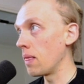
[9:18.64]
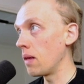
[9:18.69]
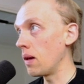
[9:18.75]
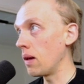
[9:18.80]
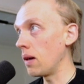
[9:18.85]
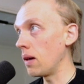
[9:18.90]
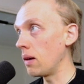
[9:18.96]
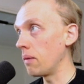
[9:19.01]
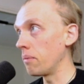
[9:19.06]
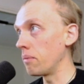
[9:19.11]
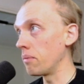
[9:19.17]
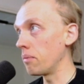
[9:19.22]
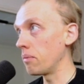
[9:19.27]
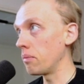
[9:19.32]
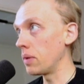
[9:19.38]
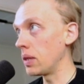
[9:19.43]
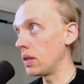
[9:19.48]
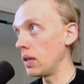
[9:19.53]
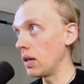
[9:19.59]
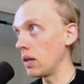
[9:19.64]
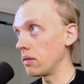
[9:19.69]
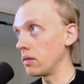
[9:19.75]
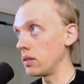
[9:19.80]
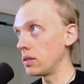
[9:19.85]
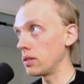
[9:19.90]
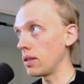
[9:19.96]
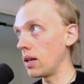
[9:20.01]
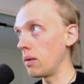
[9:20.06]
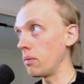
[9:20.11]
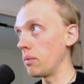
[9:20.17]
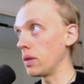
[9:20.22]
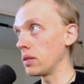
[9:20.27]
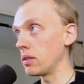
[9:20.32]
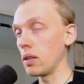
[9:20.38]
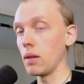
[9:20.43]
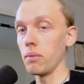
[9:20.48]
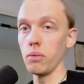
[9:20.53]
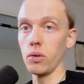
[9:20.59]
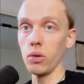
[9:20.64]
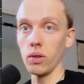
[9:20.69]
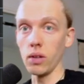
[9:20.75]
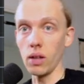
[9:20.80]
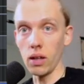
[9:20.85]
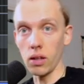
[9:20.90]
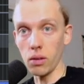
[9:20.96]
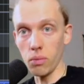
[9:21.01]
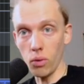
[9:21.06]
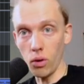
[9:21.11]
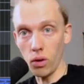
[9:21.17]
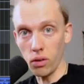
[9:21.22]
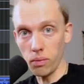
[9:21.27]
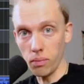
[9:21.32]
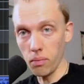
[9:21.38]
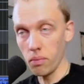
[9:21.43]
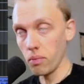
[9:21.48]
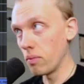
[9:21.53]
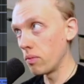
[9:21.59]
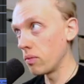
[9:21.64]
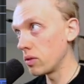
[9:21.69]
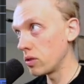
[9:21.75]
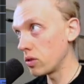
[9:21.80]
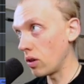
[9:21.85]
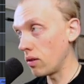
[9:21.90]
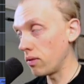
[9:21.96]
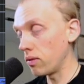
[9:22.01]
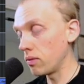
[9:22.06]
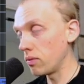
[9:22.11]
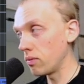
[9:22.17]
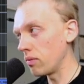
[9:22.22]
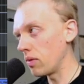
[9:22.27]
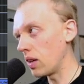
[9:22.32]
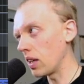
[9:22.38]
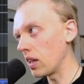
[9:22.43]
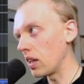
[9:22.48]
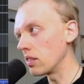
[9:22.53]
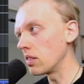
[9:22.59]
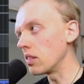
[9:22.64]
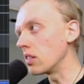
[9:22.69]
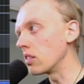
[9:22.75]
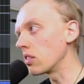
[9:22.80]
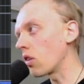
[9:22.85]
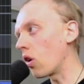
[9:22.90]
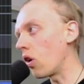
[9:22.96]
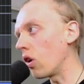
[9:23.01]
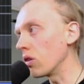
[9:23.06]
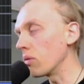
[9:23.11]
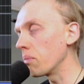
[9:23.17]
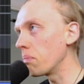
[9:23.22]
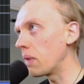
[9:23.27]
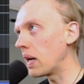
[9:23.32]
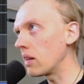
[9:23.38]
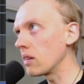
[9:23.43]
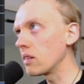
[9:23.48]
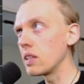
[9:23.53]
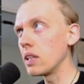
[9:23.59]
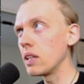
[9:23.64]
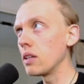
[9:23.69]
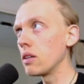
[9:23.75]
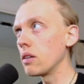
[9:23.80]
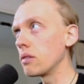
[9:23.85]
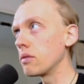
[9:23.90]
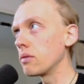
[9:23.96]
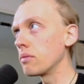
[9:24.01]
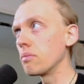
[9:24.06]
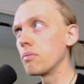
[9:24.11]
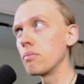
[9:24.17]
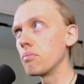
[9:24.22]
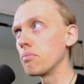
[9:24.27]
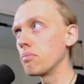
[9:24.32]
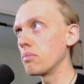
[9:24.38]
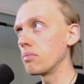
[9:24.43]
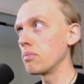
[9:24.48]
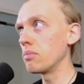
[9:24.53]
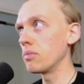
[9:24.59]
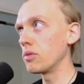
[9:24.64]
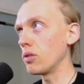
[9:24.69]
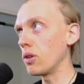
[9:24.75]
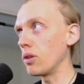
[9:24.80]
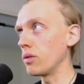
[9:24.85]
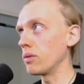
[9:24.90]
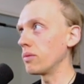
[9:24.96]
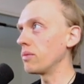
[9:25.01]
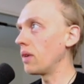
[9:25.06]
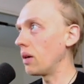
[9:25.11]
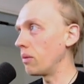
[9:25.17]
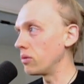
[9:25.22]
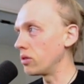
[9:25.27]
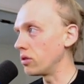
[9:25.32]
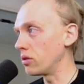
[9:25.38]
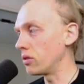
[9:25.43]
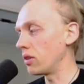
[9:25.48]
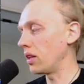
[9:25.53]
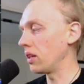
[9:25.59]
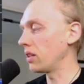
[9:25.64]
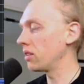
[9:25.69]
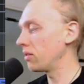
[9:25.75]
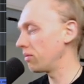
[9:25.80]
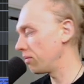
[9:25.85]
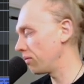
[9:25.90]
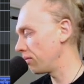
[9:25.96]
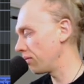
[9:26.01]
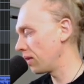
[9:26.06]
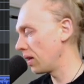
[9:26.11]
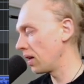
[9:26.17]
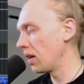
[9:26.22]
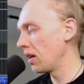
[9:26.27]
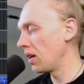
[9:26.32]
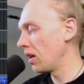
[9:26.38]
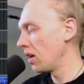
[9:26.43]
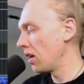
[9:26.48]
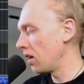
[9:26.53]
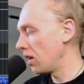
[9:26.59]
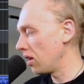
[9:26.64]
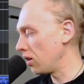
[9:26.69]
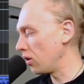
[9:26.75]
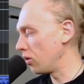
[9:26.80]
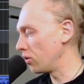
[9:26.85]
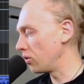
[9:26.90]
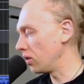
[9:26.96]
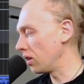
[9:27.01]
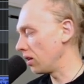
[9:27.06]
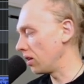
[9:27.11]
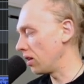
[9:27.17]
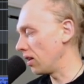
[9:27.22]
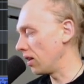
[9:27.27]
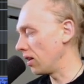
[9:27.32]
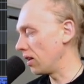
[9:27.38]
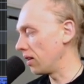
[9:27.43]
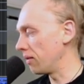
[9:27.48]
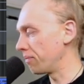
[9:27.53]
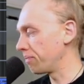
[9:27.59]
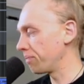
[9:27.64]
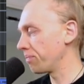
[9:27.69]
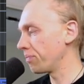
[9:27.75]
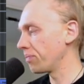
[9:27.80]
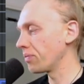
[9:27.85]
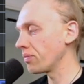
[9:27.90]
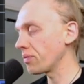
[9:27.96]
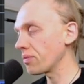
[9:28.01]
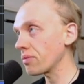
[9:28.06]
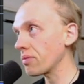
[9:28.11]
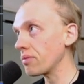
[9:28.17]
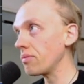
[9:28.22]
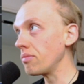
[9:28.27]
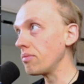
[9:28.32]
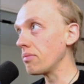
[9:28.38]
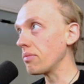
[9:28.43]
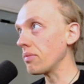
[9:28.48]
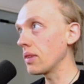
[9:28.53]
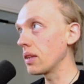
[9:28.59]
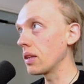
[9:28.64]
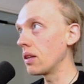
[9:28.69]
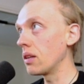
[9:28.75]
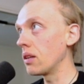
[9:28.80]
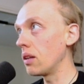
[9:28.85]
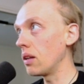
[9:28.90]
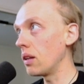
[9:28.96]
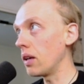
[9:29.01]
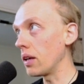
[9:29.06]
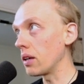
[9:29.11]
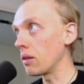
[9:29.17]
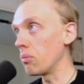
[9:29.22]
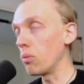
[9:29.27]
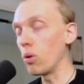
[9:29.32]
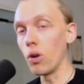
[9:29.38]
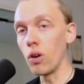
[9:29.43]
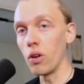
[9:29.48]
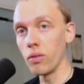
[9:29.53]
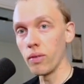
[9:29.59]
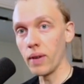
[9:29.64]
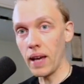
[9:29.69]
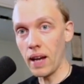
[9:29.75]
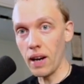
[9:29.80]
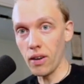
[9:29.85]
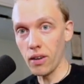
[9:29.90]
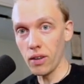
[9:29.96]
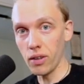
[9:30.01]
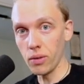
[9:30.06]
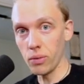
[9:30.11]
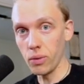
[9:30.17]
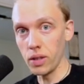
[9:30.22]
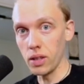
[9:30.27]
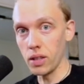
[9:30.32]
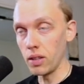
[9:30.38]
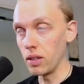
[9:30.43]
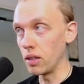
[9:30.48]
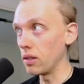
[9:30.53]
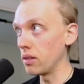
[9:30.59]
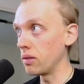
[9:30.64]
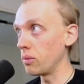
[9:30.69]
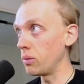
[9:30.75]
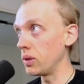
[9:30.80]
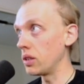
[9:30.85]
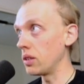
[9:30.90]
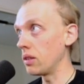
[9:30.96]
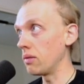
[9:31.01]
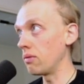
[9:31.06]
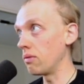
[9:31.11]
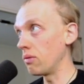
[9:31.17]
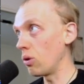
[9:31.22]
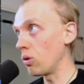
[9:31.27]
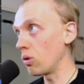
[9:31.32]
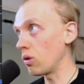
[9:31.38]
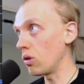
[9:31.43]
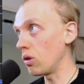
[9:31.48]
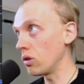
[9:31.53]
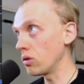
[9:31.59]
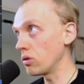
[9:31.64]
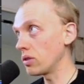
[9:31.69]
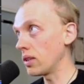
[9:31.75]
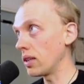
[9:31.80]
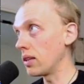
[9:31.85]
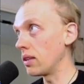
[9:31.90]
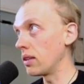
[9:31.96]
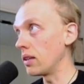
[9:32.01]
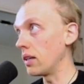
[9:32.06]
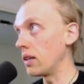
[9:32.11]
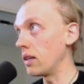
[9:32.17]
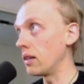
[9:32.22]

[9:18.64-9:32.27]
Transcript: But yeah, this time as I'm doing like more sort of, I guess it's called belting. So I'm just like using the like more air with the vocals, and